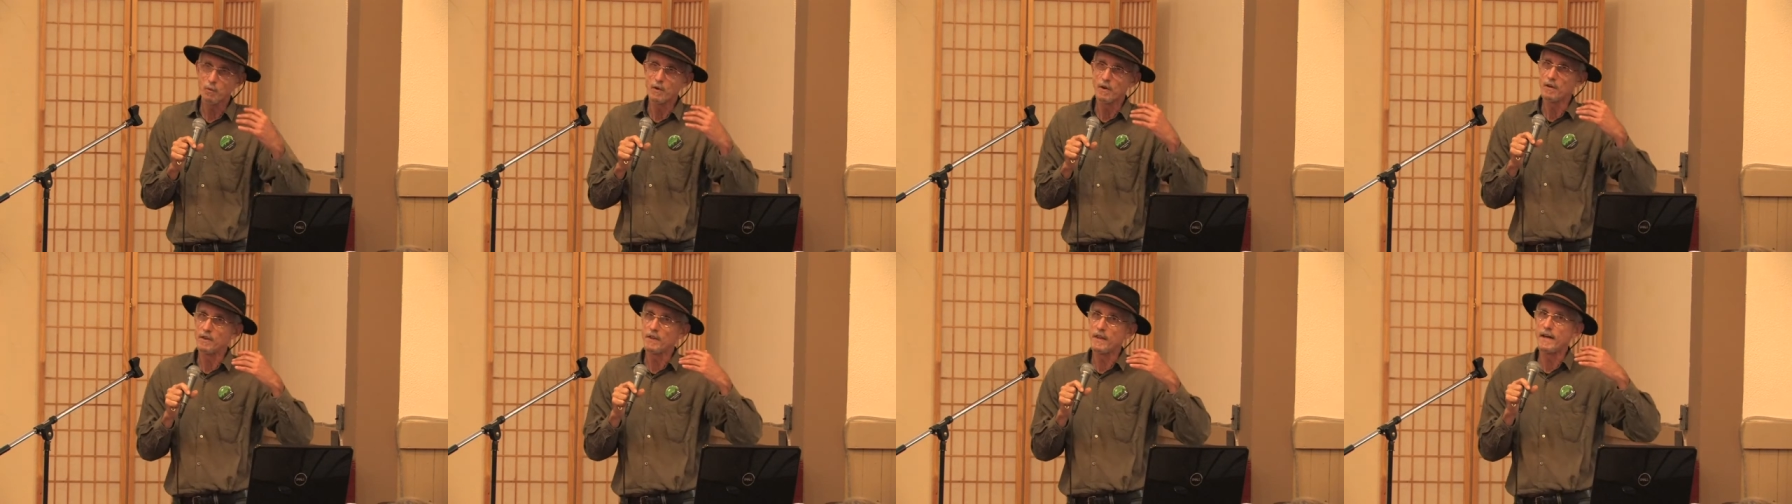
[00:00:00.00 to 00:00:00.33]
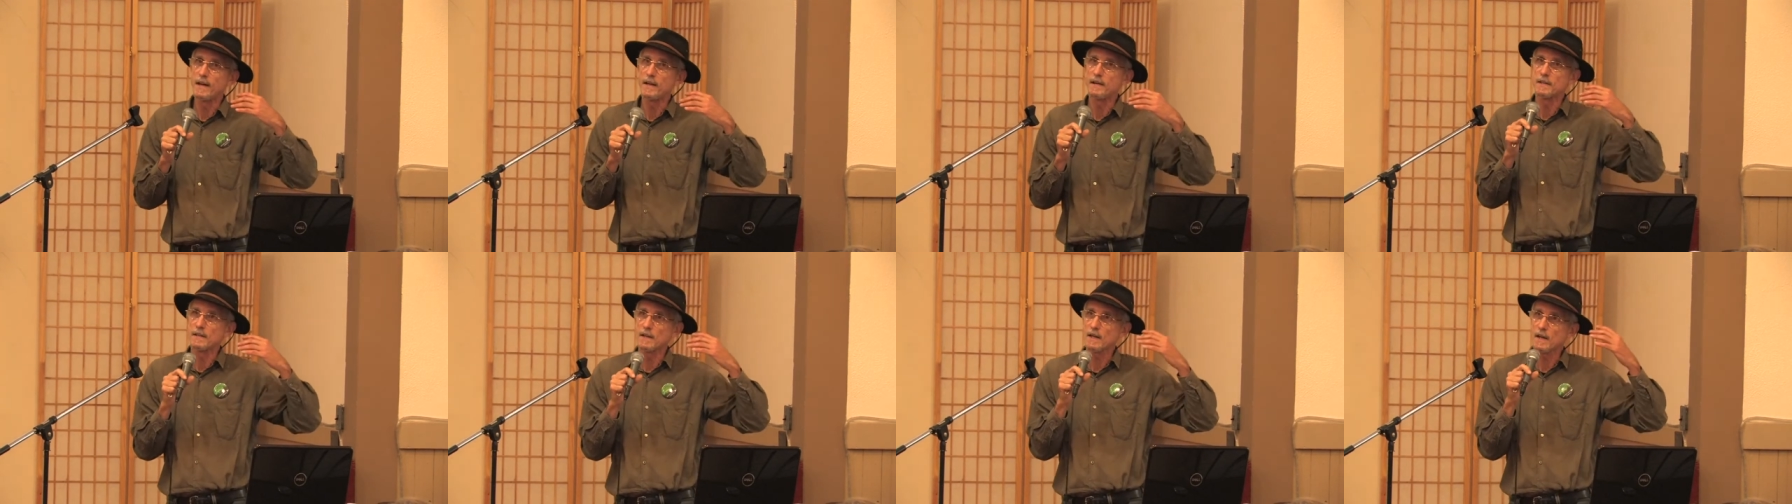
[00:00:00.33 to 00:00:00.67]
were
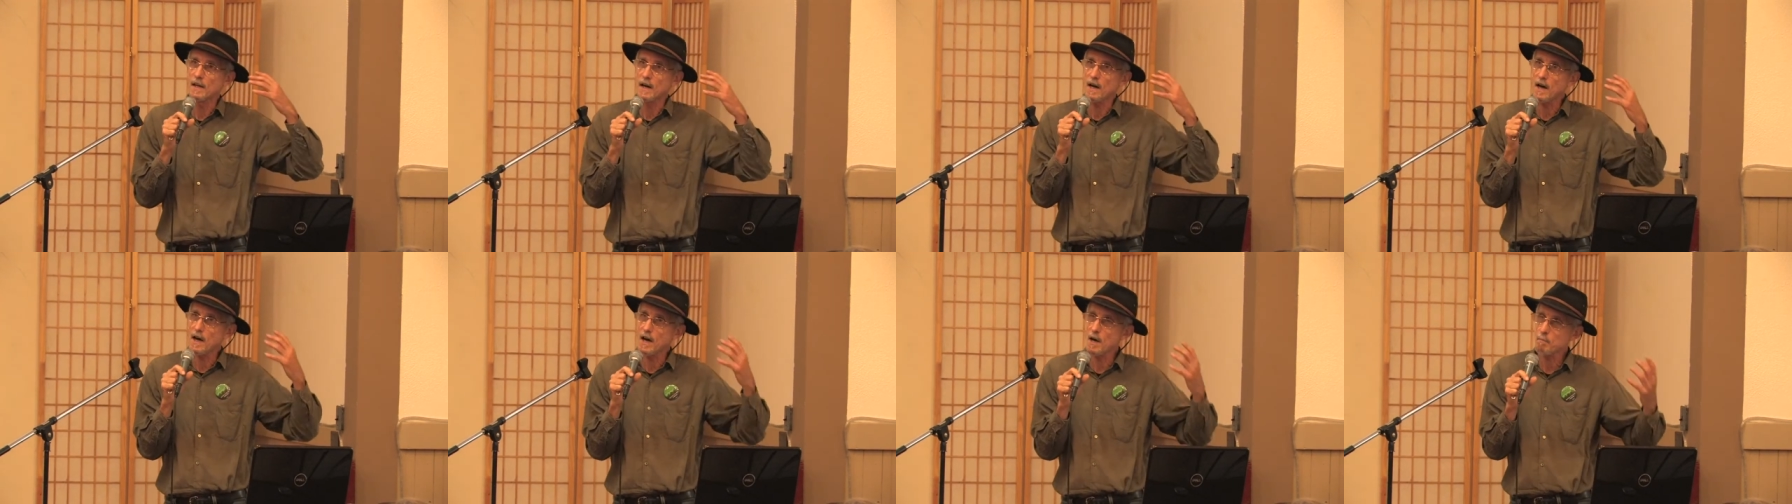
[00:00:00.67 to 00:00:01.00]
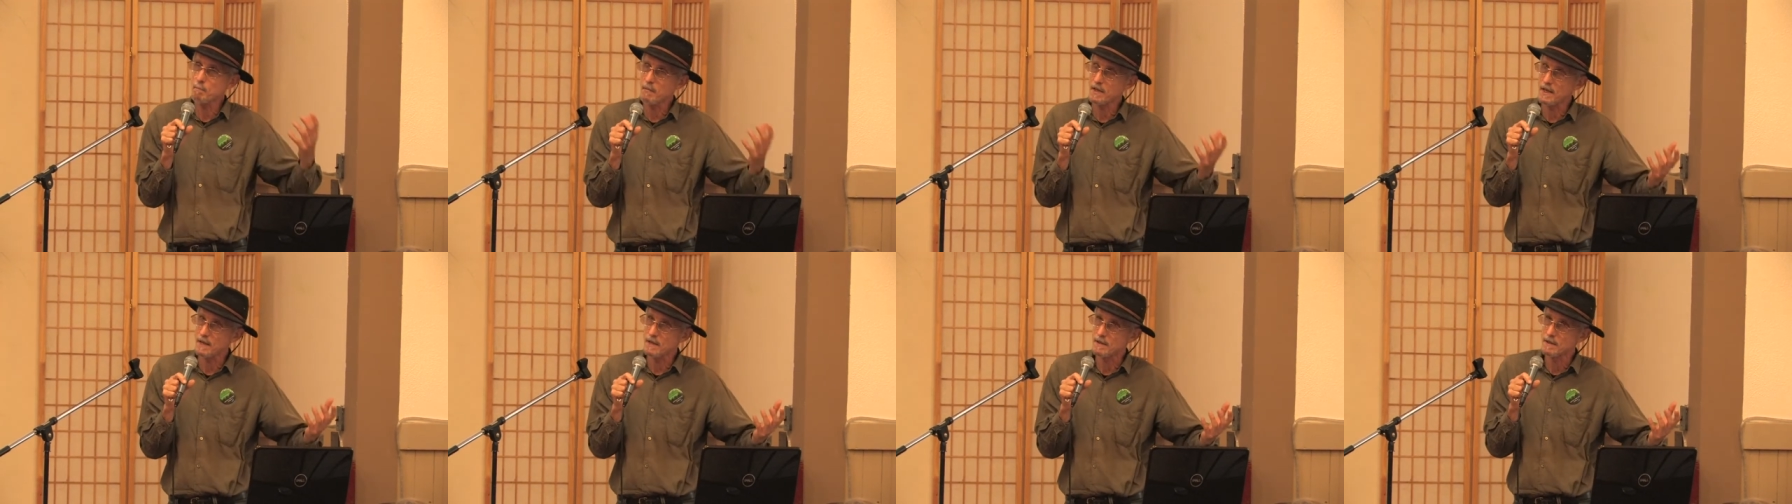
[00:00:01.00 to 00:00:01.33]
then
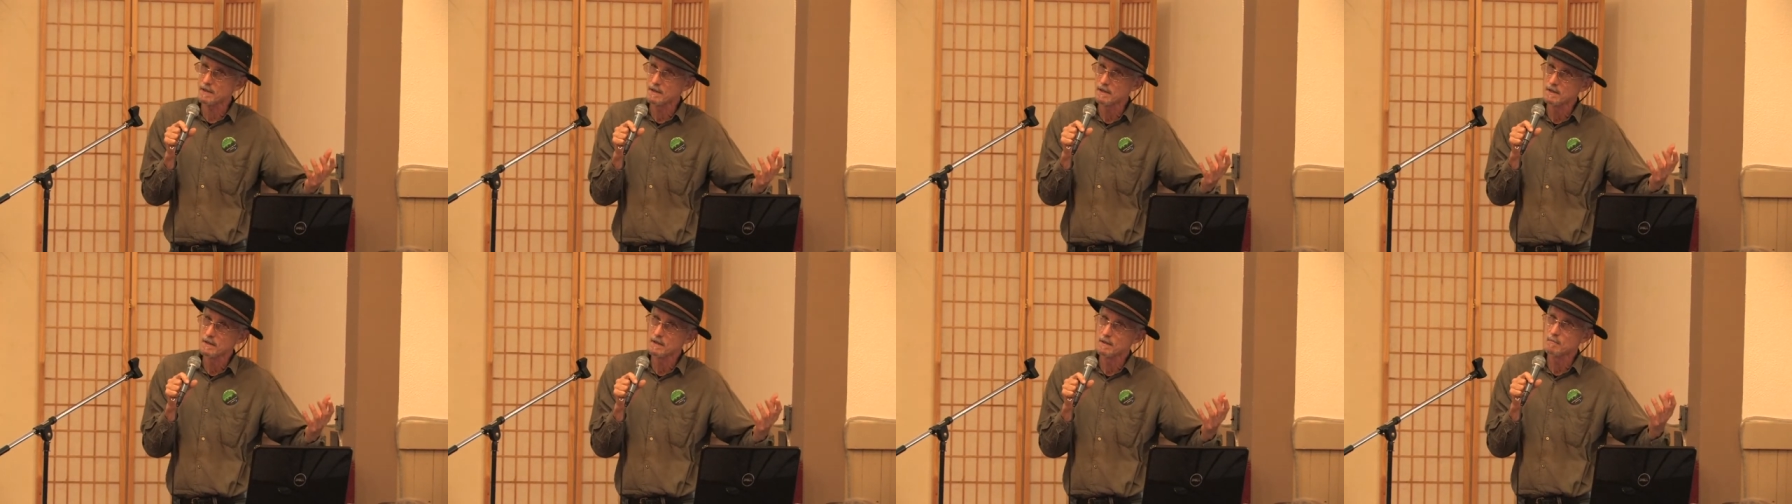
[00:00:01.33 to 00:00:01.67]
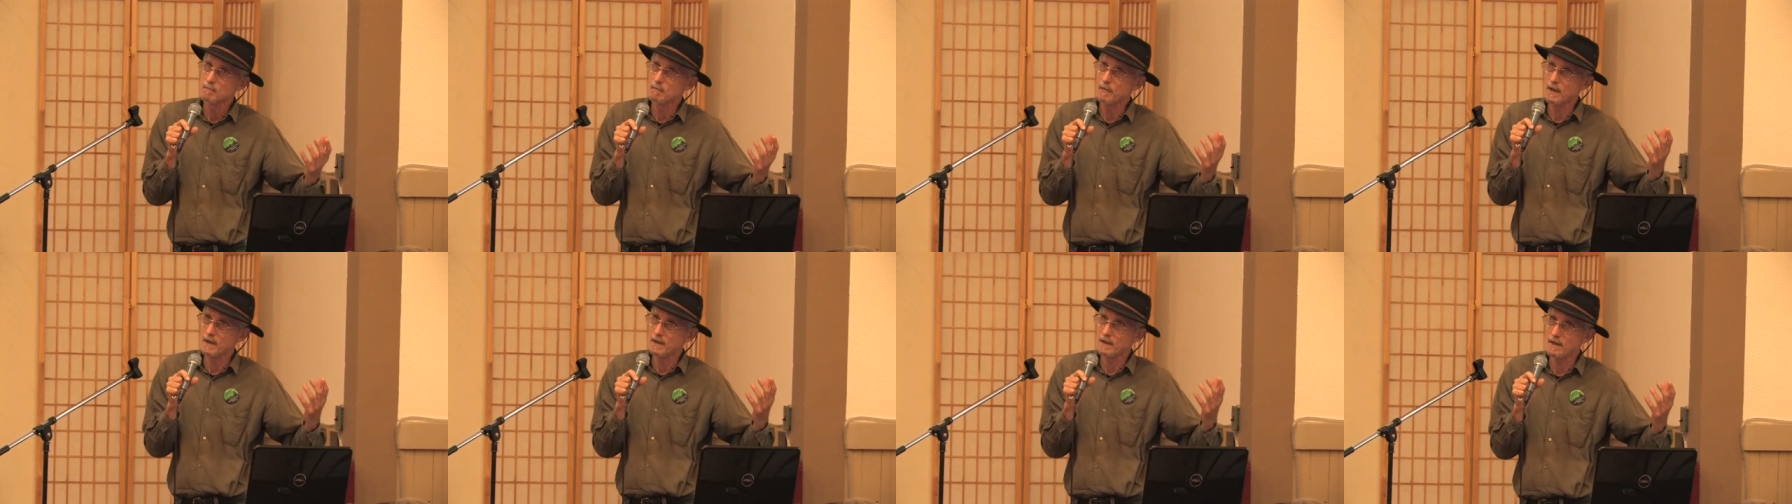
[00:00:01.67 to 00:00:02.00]
copied
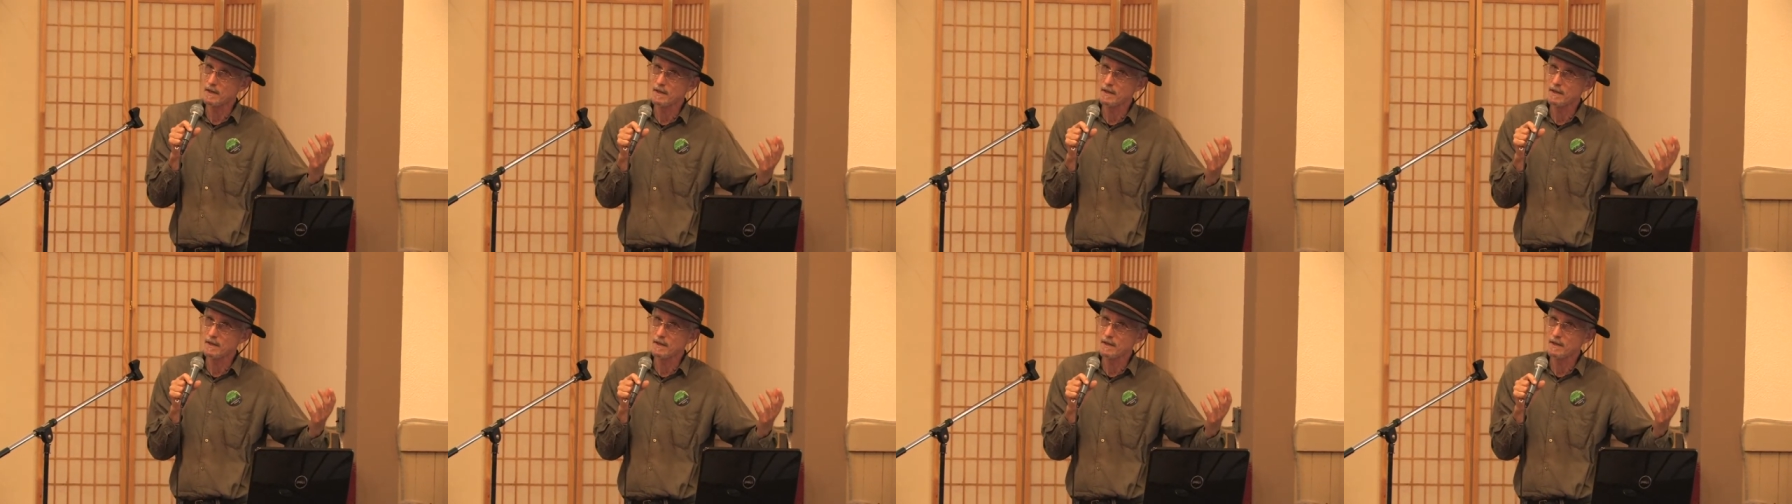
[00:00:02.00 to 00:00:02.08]
by